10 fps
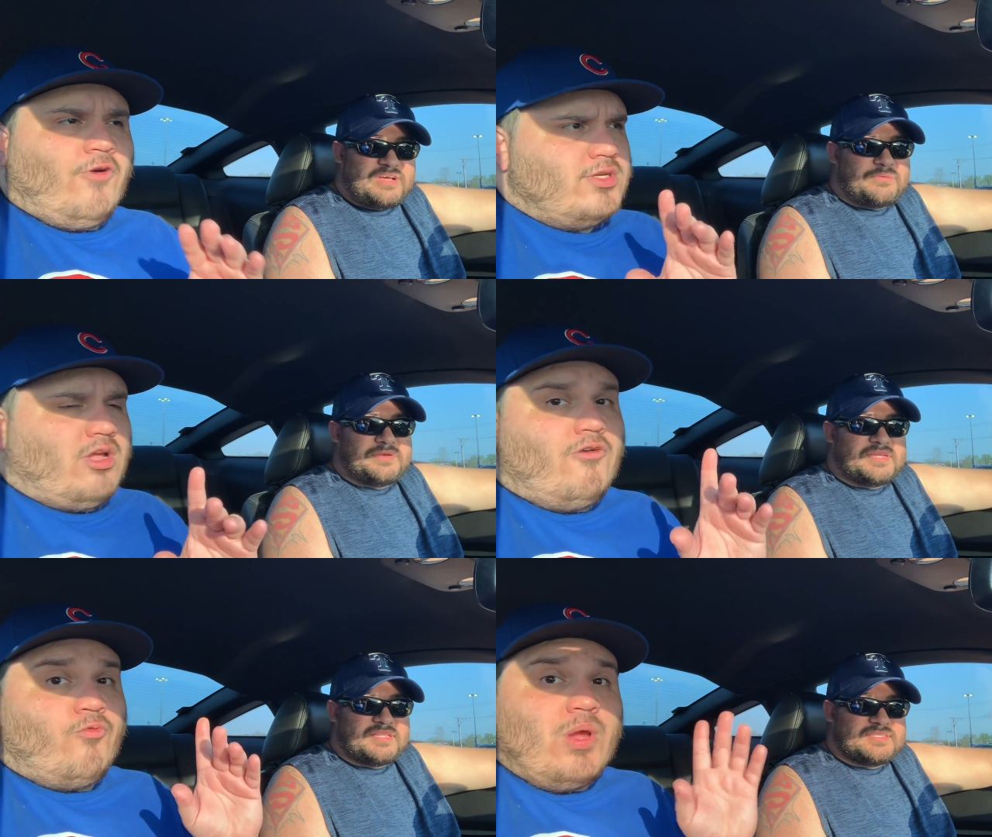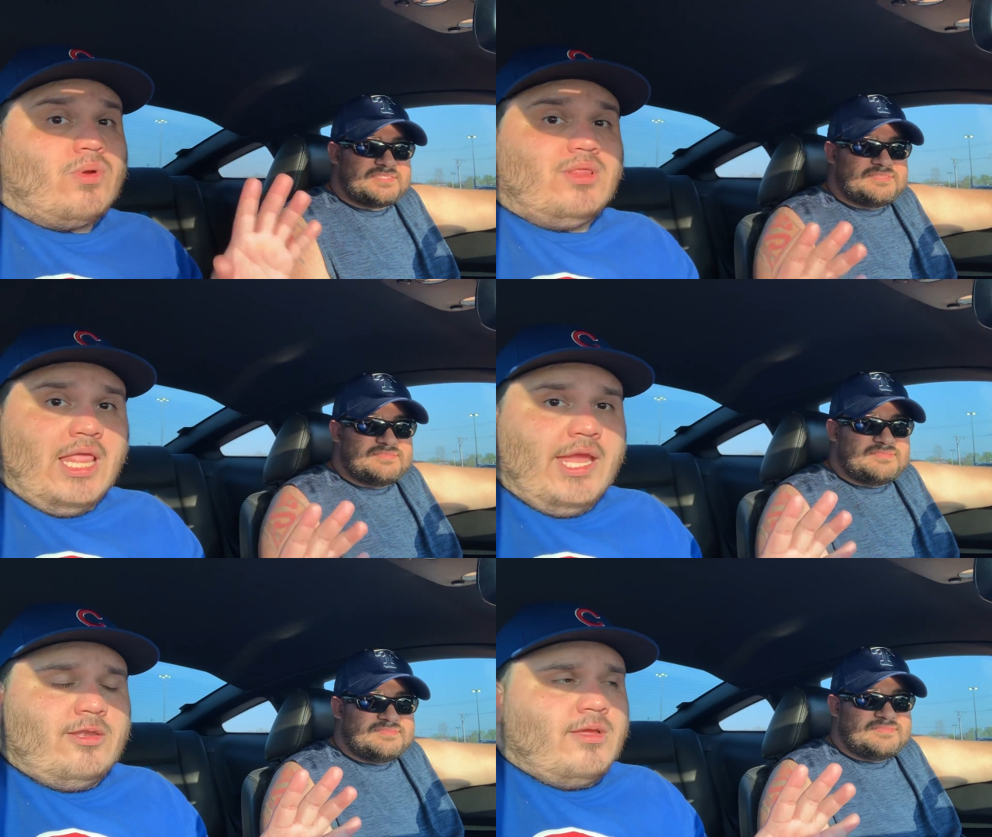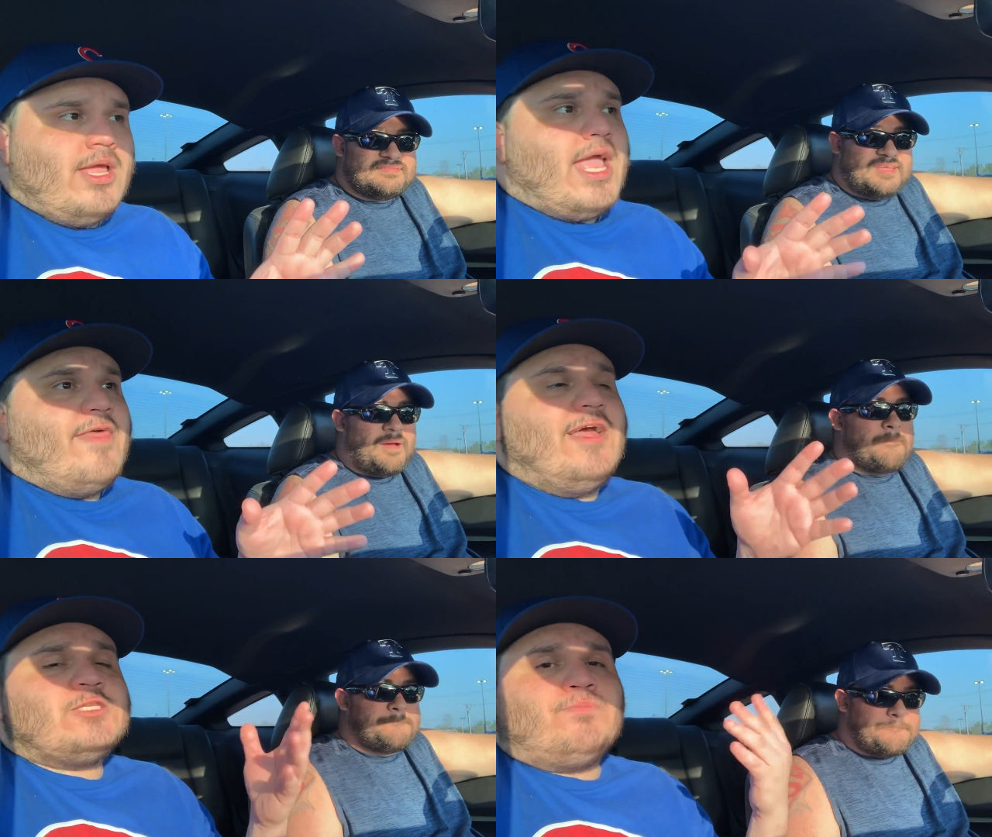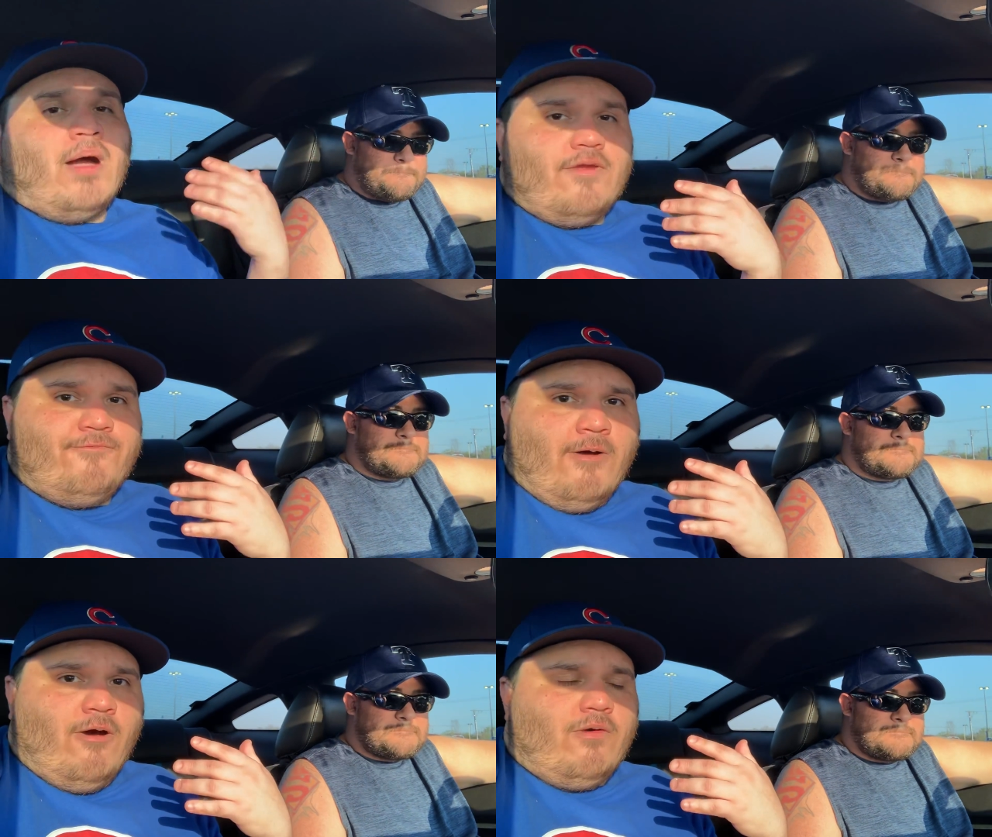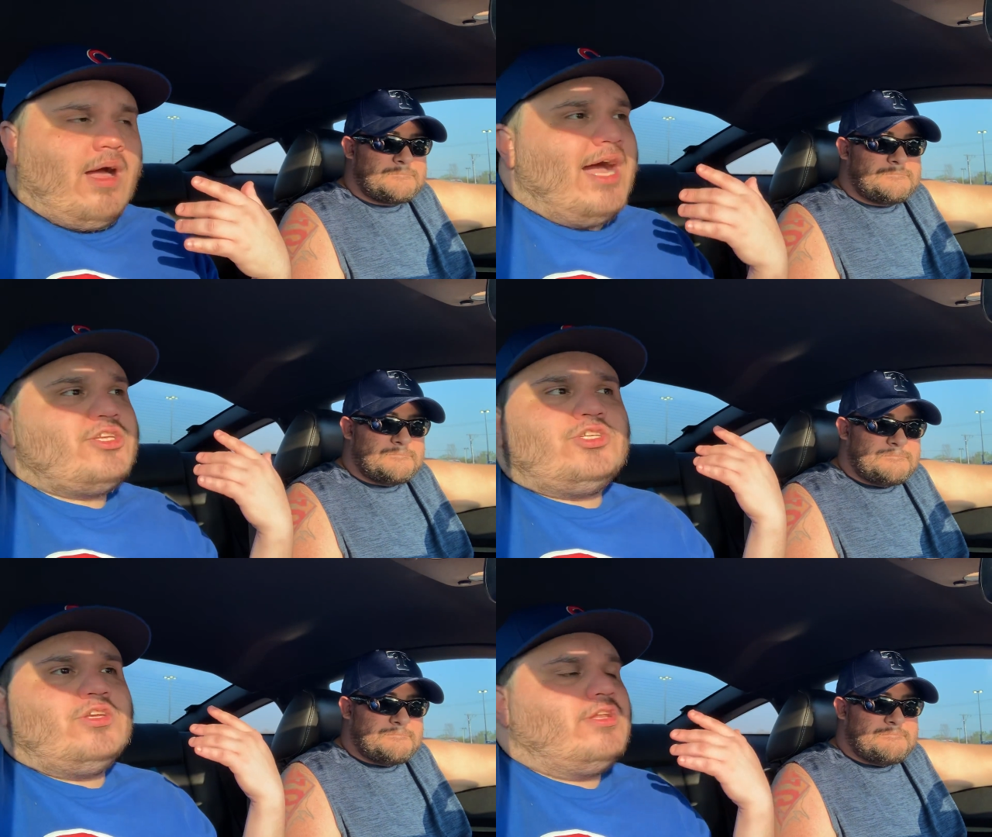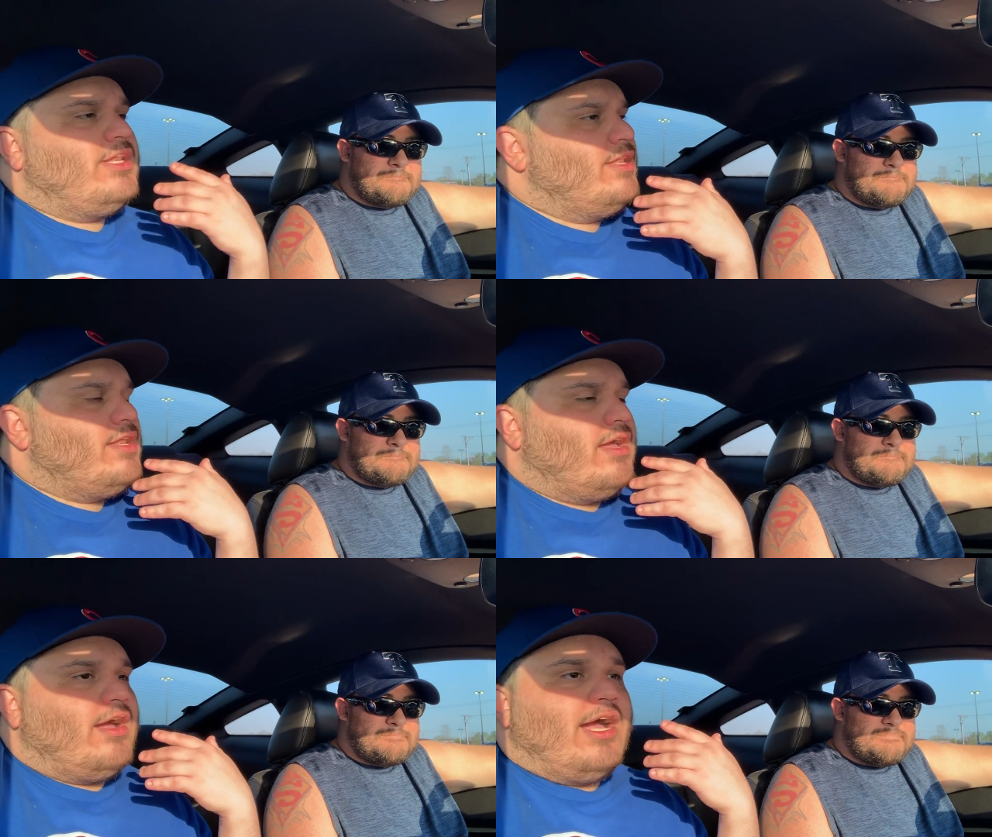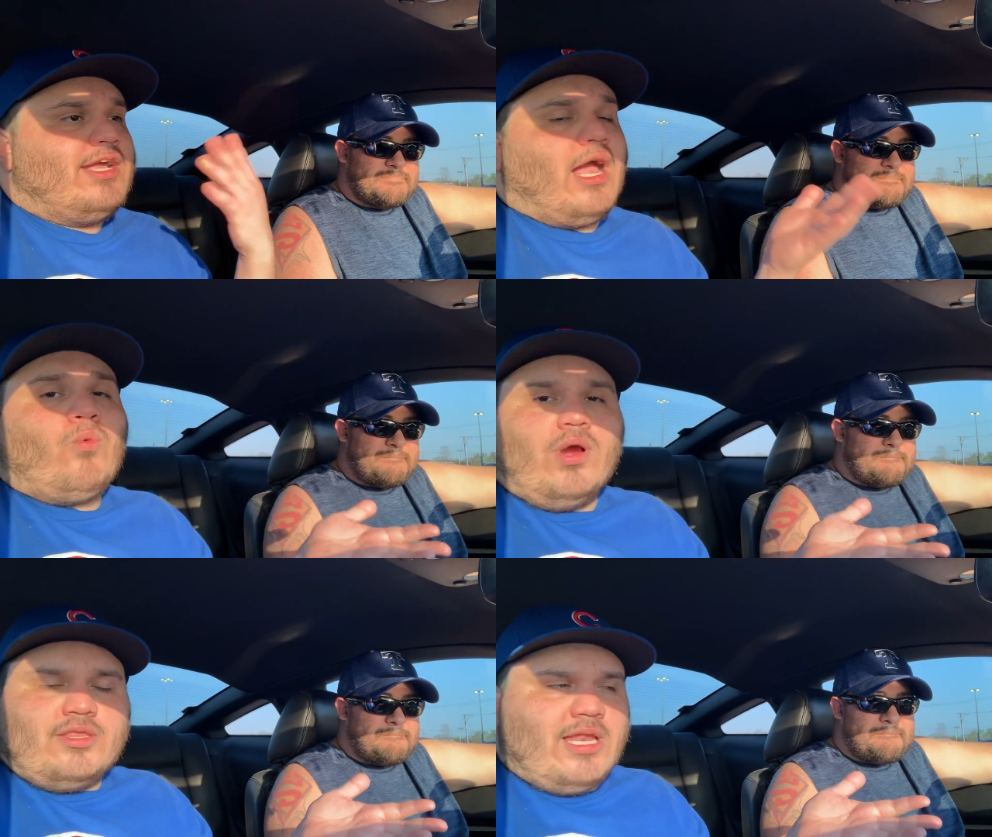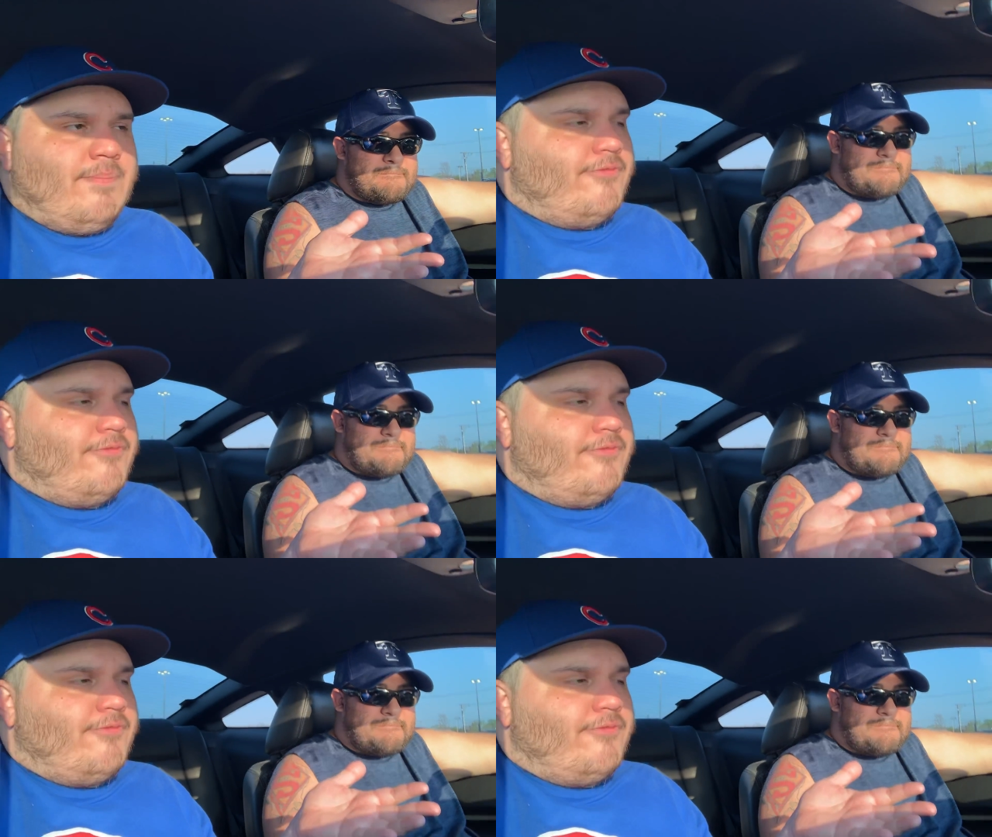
Speaker 1: first off, we were late. Yeah. And that's my fault. I shouldn't. I, I, worked the night